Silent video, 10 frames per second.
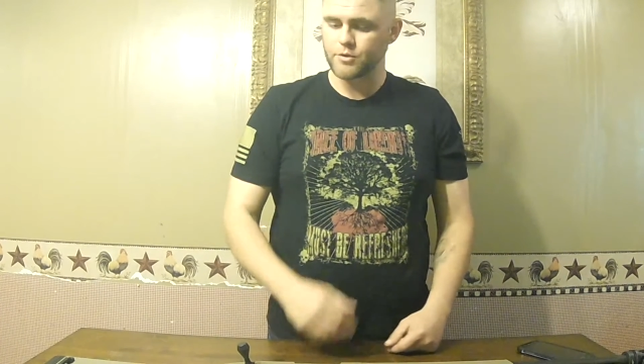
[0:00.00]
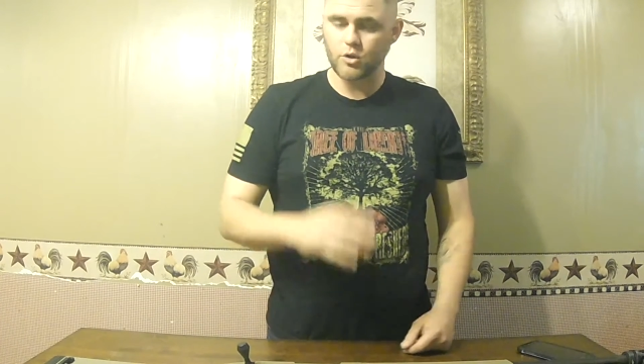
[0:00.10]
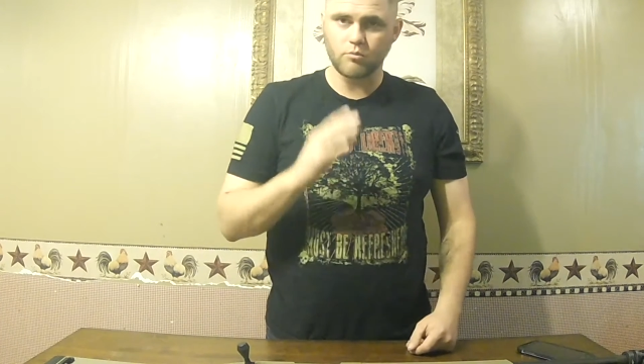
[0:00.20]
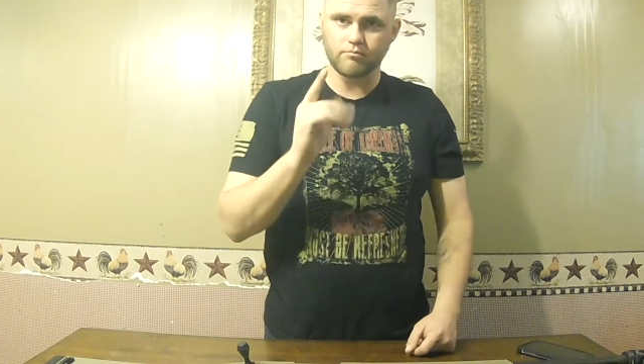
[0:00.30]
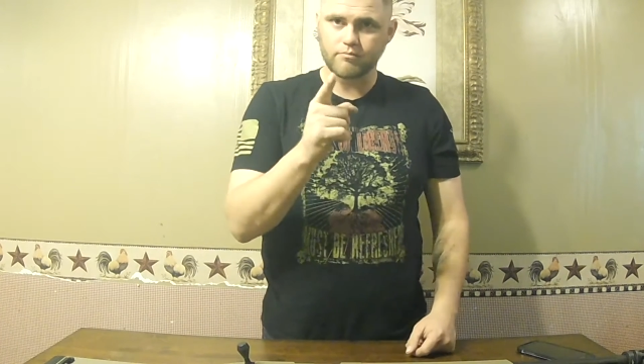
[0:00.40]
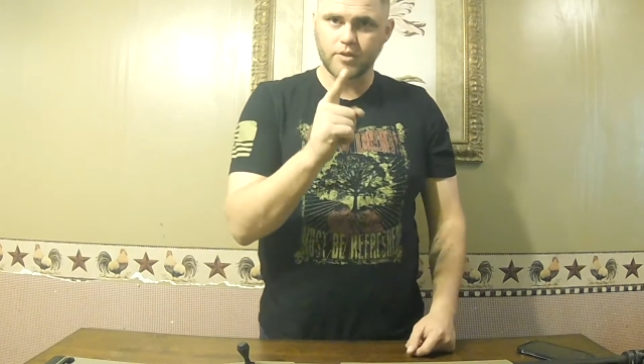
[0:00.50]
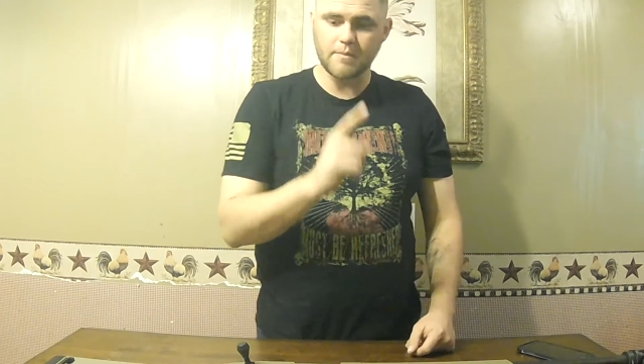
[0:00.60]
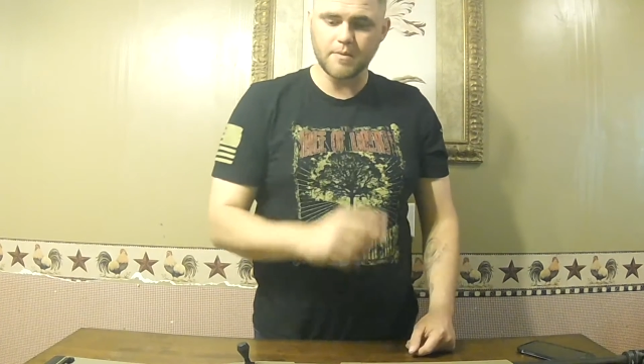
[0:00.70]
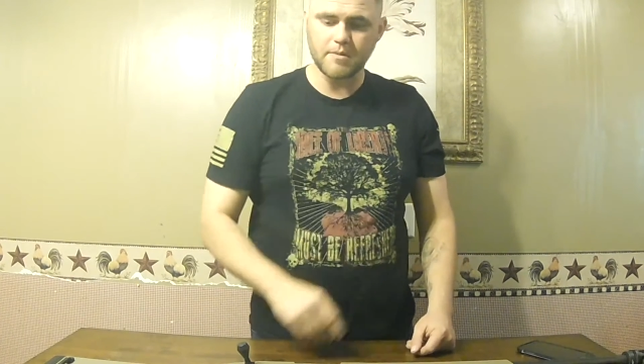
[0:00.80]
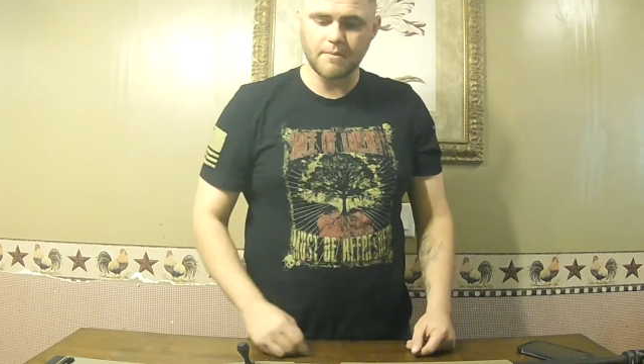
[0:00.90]
So
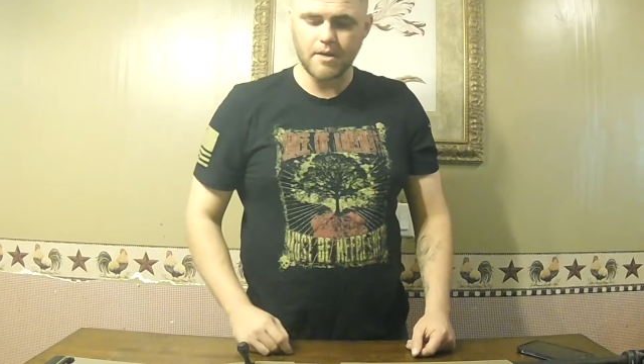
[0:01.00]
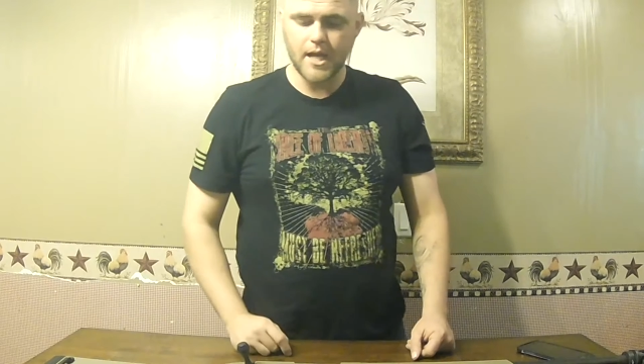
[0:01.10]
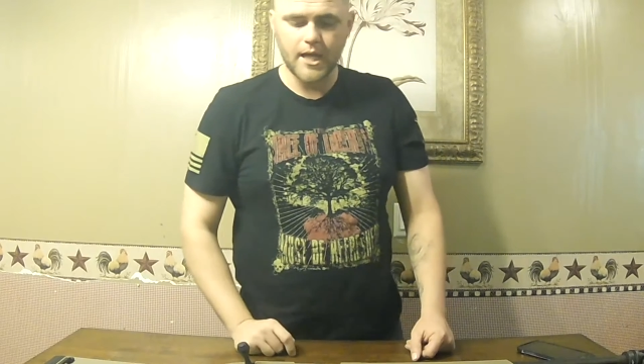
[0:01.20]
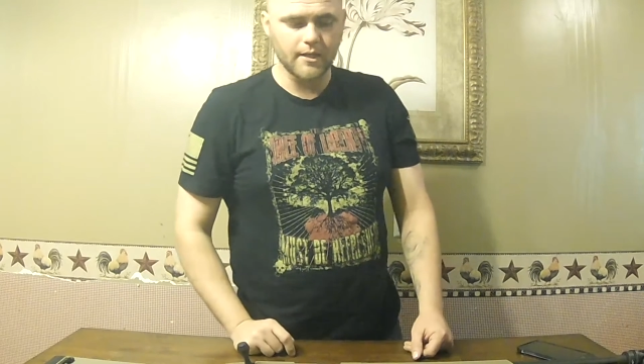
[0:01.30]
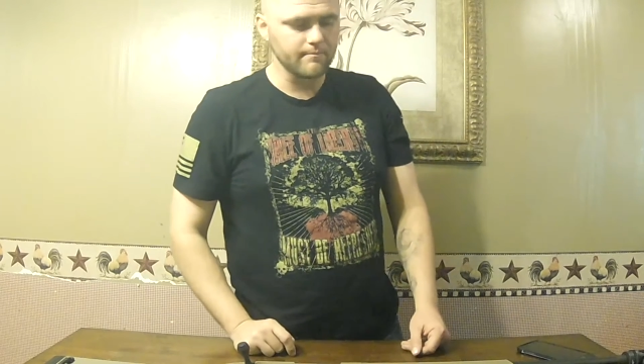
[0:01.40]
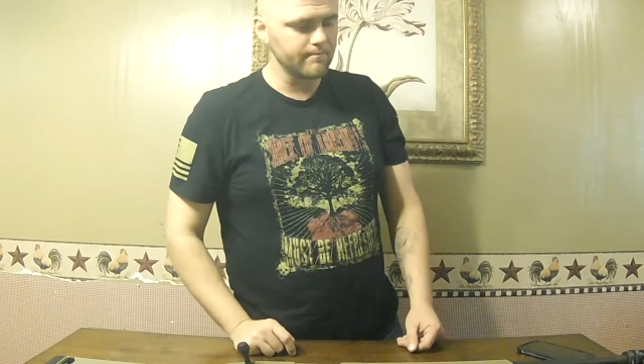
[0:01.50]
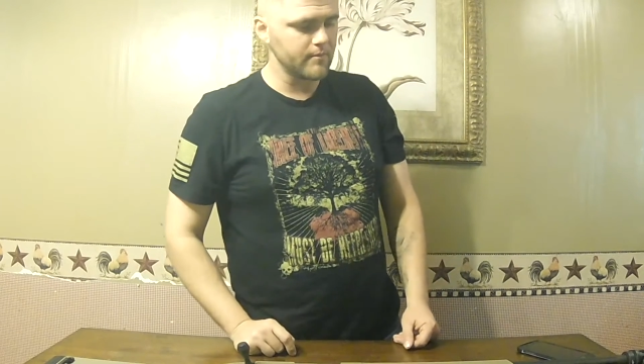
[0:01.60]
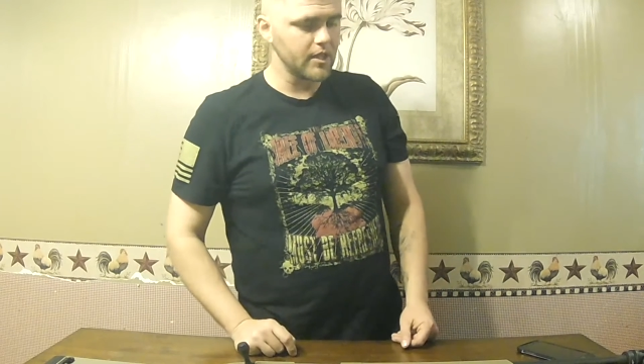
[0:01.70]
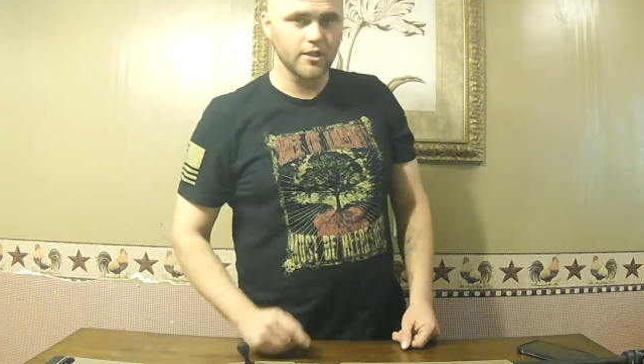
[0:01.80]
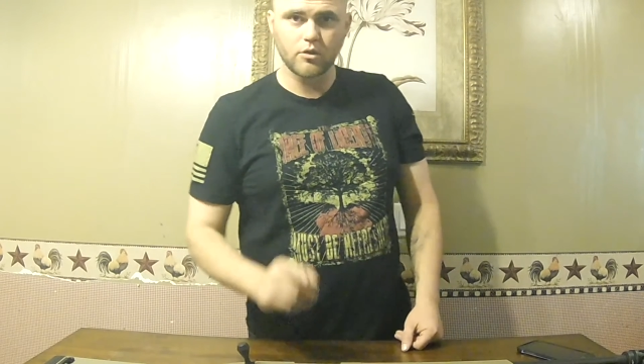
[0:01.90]
keep them in a bag.
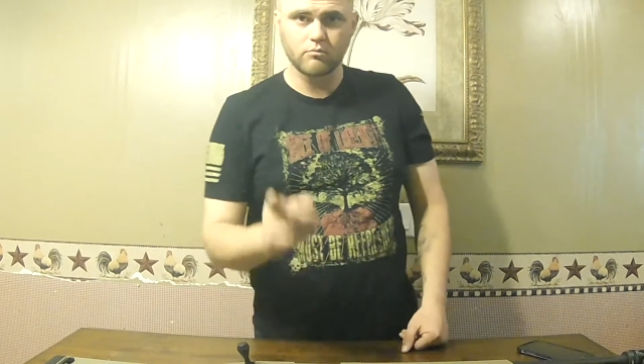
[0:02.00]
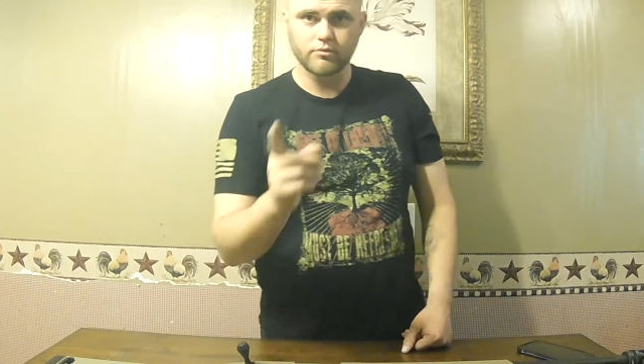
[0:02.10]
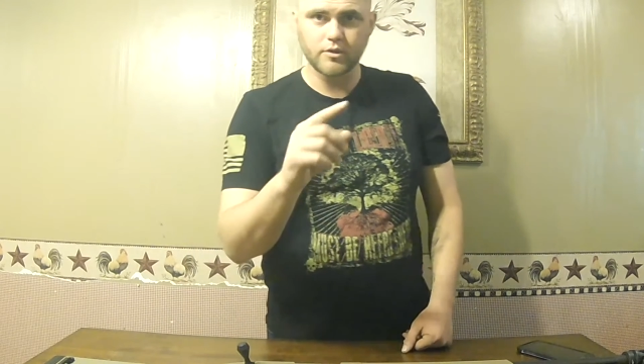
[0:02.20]
And don't